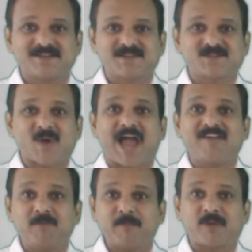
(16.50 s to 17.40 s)
So I
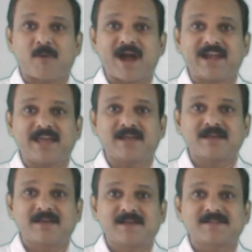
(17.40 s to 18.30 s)
will be
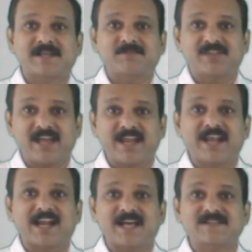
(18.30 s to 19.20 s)
providing some theory
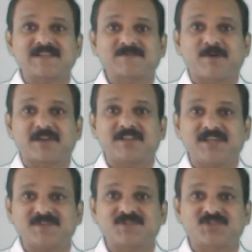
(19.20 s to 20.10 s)
classes for
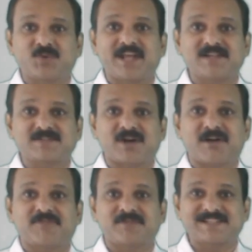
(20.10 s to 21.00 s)
these students
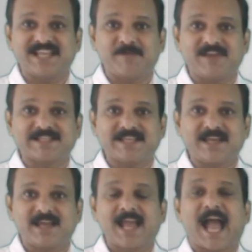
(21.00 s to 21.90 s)
of
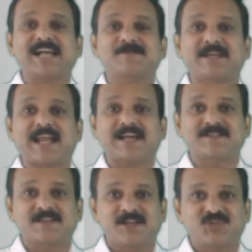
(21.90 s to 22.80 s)
CBSE as well
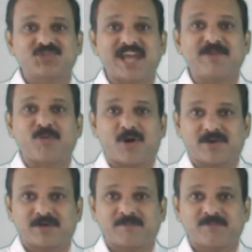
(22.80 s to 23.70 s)
as state
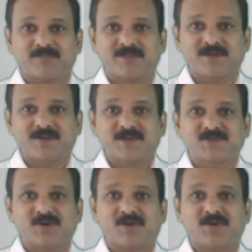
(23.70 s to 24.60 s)
board.
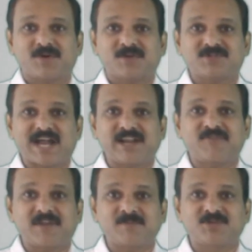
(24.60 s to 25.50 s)
So starting
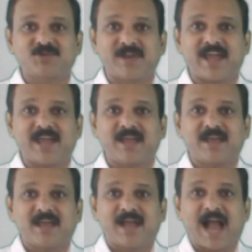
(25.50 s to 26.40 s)
from today,
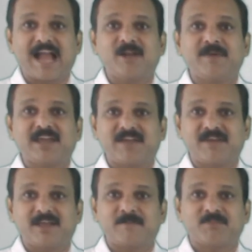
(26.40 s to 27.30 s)
I will be
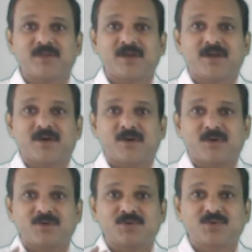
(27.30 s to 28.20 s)
giving
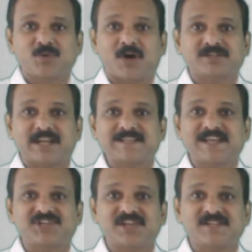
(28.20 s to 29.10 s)
two or three
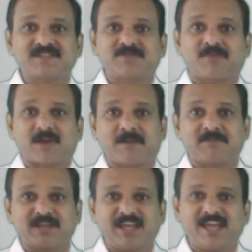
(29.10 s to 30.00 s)
sessions
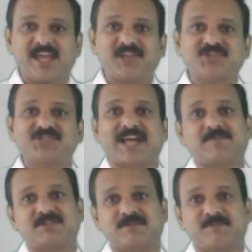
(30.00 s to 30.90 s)
from each
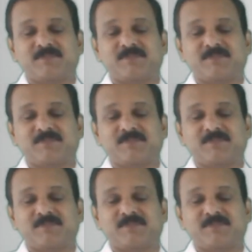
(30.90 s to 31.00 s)
chapter.